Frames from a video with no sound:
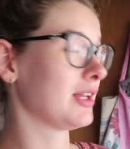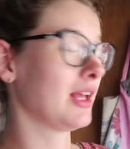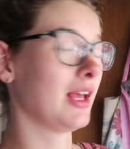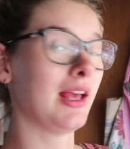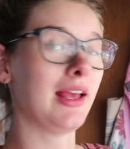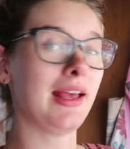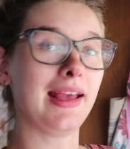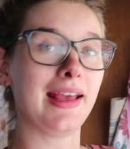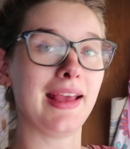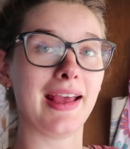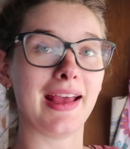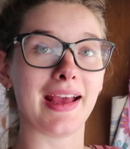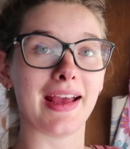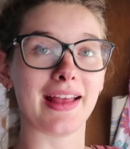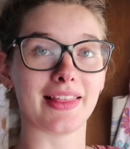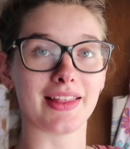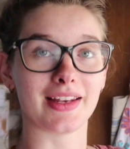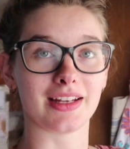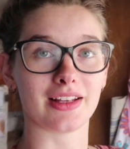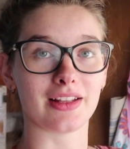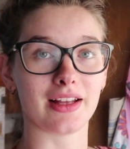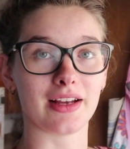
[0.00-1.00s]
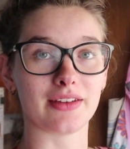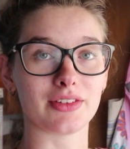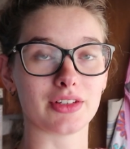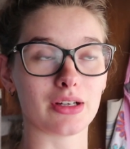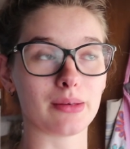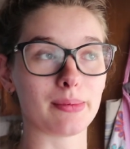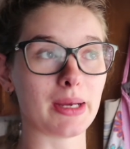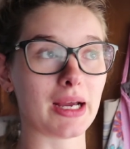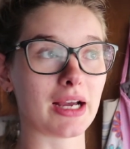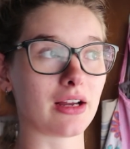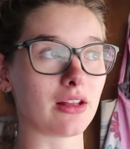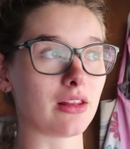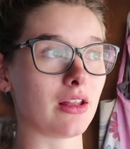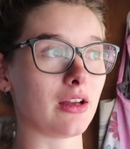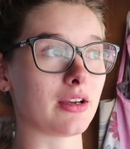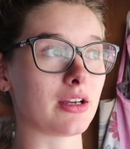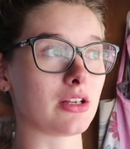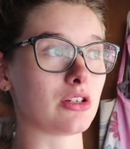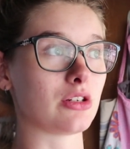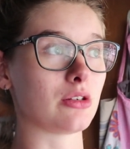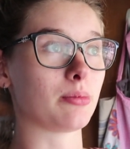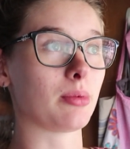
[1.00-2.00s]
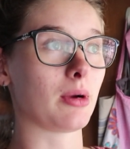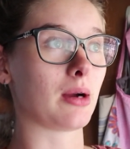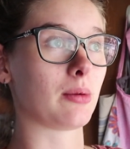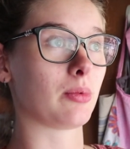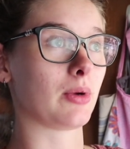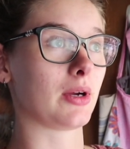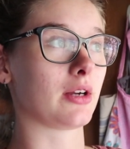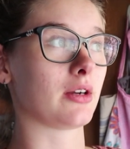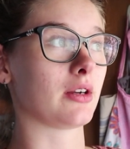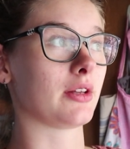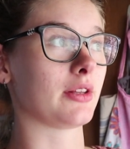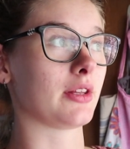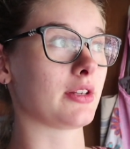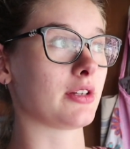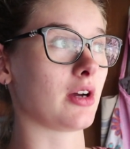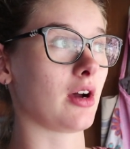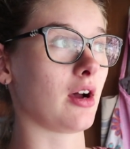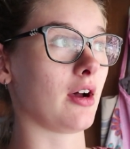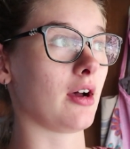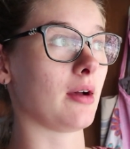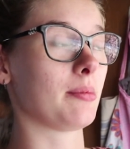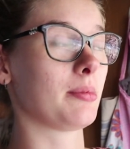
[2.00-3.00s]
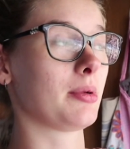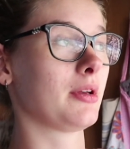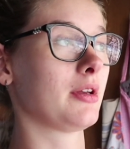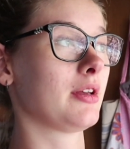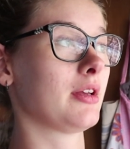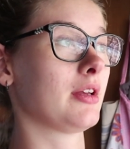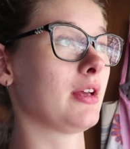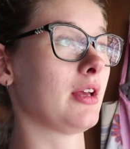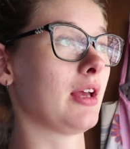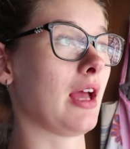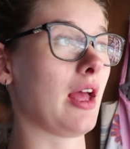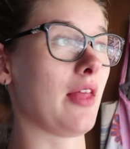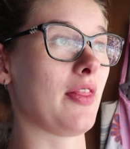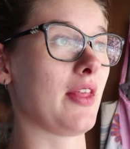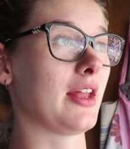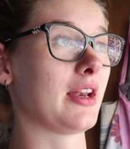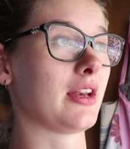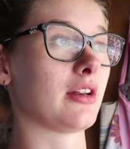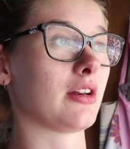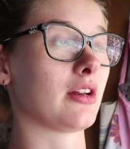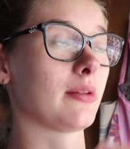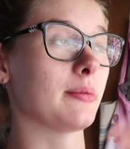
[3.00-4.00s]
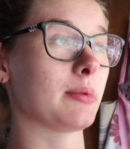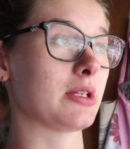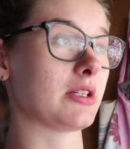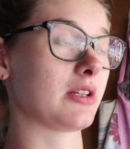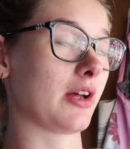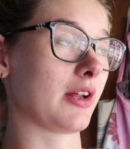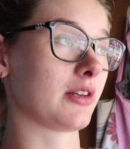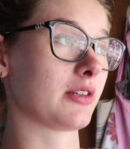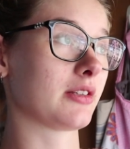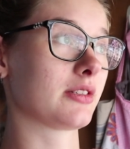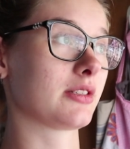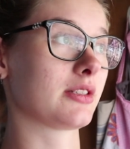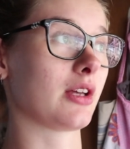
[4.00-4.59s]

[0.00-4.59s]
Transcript: And then he'll have to go back along and do barbed wire on the top and then it'll be done.